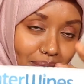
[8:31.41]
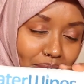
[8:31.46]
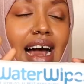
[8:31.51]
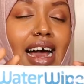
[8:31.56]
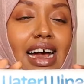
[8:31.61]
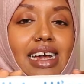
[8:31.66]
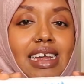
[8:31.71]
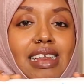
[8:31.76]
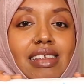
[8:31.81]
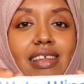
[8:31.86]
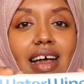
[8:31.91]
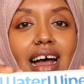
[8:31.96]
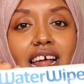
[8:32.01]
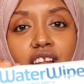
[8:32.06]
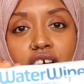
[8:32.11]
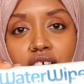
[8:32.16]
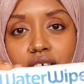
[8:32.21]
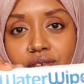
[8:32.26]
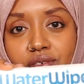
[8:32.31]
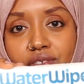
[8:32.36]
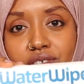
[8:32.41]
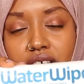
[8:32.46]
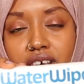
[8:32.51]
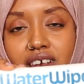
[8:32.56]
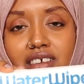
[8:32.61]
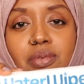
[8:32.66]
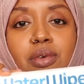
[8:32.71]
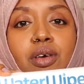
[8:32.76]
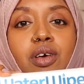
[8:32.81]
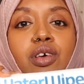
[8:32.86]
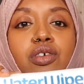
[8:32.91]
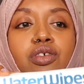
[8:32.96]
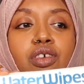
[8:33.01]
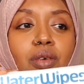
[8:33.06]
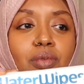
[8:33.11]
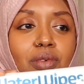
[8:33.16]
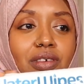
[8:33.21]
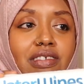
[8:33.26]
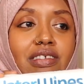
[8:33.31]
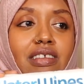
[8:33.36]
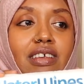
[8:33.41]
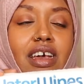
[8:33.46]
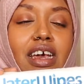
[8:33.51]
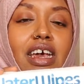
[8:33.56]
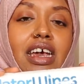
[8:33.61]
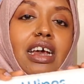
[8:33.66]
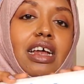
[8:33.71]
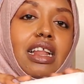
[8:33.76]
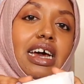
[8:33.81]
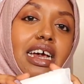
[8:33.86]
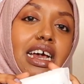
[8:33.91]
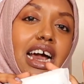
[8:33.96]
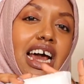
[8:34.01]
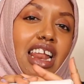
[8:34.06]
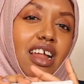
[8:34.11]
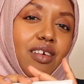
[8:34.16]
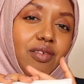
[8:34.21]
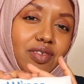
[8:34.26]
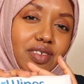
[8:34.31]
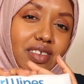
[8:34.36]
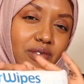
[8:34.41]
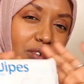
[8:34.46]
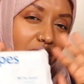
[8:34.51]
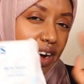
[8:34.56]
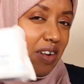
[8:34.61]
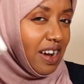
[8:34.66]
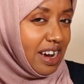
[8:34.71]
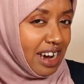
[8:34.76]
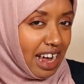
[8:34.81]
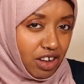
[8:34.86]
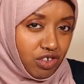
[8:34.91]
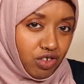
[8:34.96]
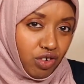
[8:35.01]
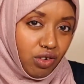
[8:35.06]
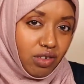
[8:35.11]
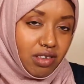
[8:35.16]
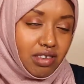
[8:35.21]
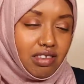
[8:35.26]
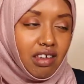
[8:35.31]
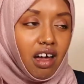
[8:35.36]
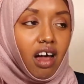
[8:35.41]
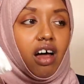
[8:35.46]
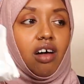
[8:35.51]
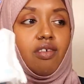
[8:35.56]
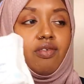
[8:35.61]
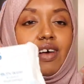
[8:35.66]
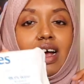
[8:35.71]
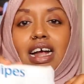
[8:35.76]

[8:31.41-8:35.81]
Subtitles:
And I love these because obviously, like, I love very natural stuff,